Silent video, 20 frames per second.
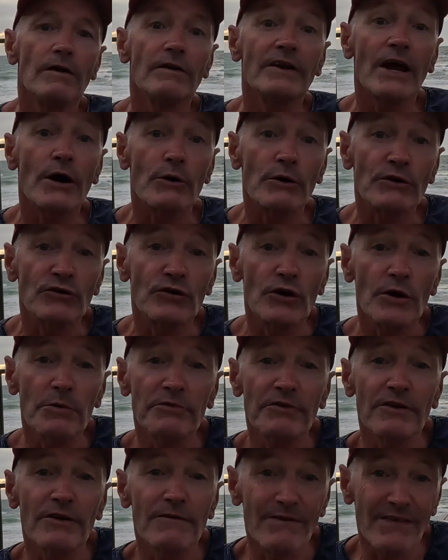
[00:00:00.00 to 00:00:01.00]
Now in terms
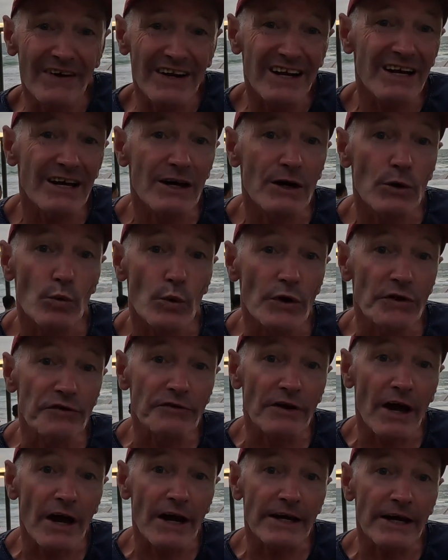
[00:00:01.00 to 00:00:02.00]
of the villa we're
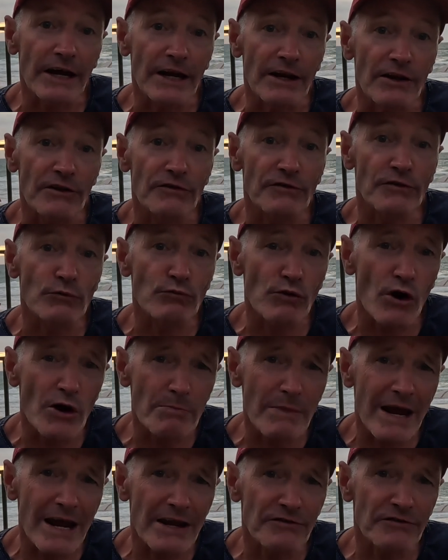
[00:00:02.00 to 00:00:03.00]
staying at, it's the
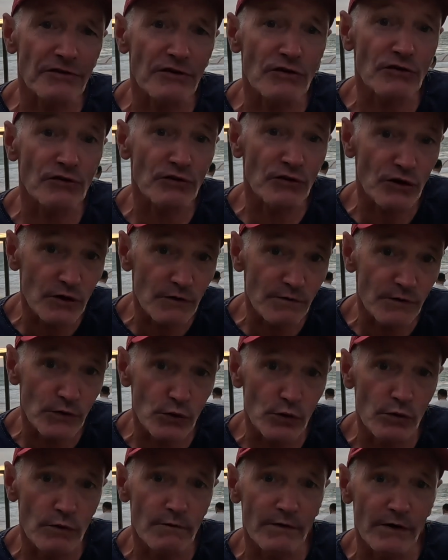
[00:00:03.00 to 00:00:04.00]
Romance Sea
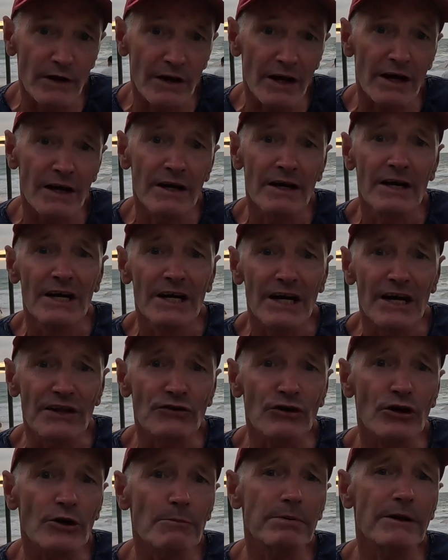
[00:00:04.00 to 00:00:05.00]
View Villa. It's
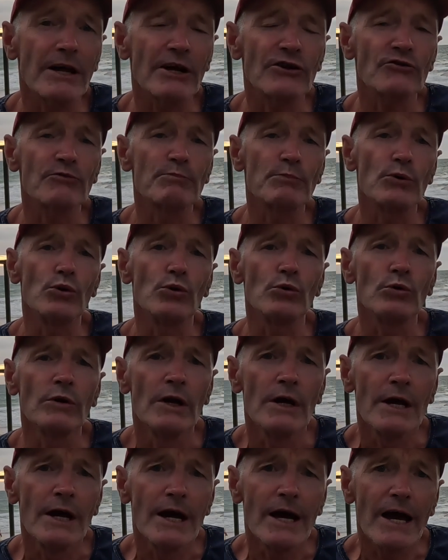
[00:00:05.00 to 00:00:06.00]
got a plunge pool
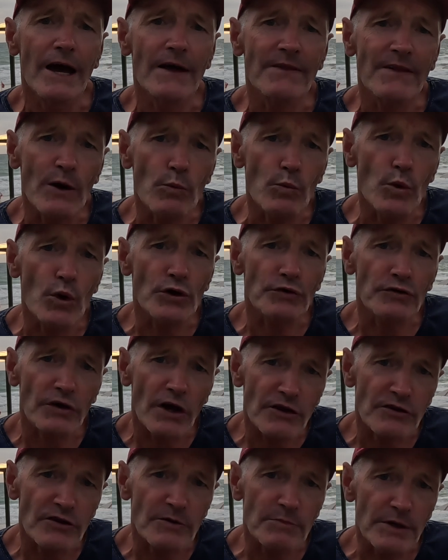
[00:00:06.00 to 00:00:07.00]
and that works
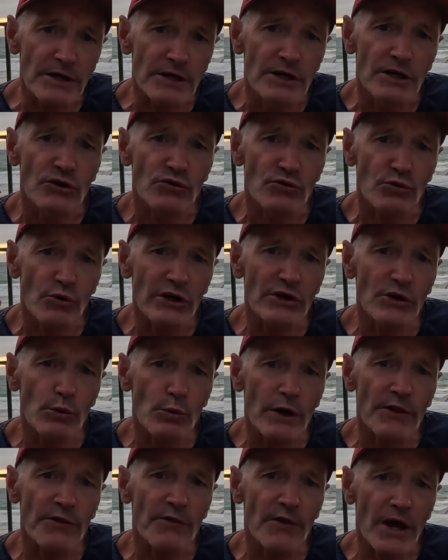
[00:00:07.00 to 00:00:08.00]
out to be
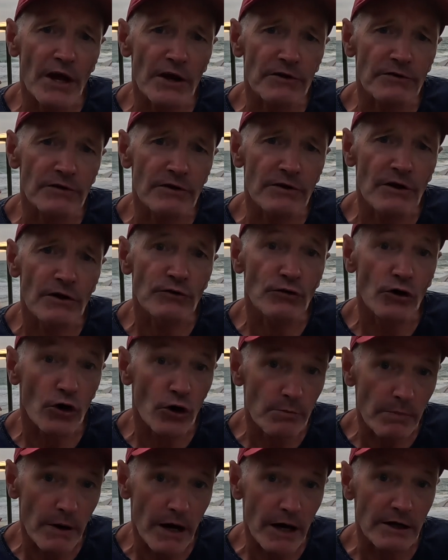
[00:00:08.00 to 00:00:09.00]
21,000 Thai
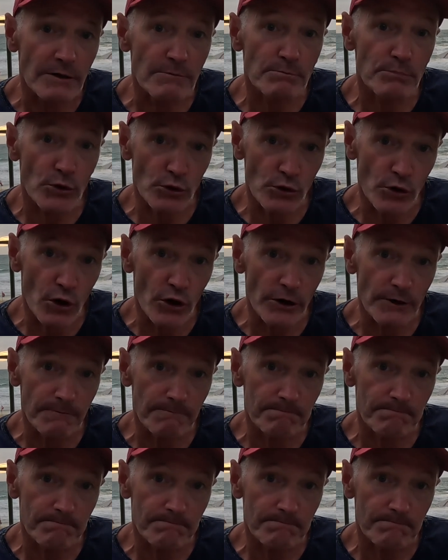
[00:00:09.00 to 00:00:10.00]
baht per night.
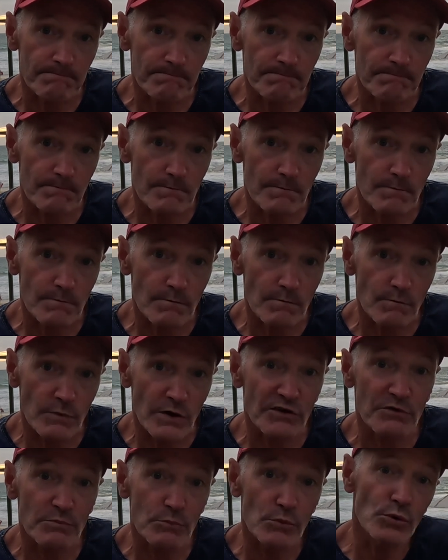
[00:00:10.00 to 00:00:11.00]

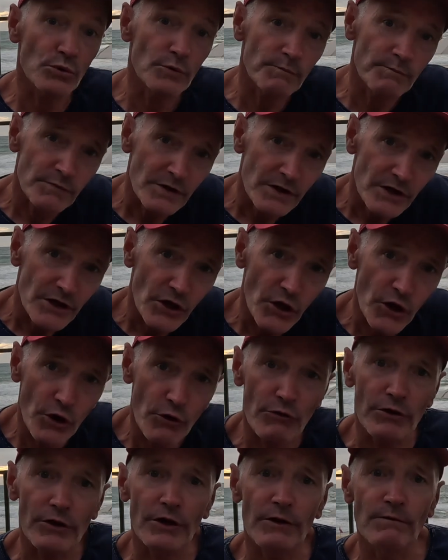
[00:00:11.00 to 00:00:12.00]
Once more, here
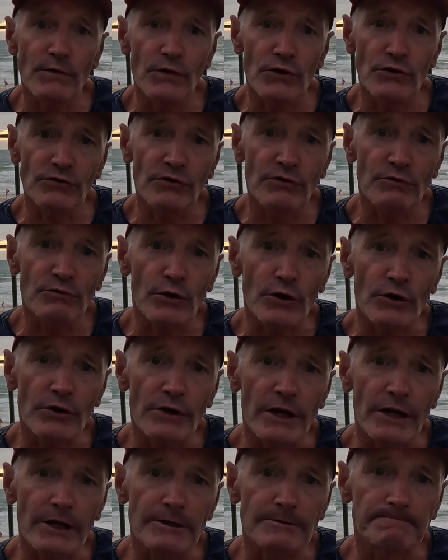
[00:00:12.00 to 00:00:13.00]
are the conversions right
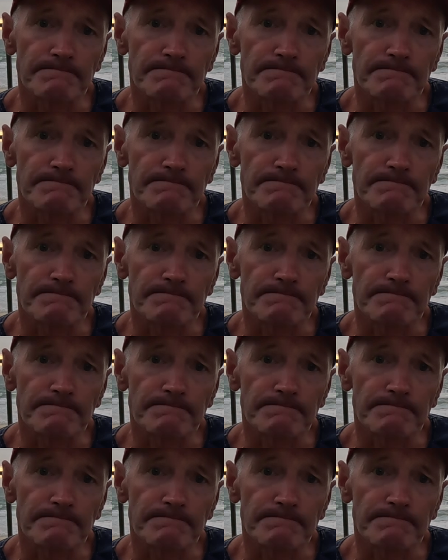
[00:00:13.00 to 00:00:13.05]
now.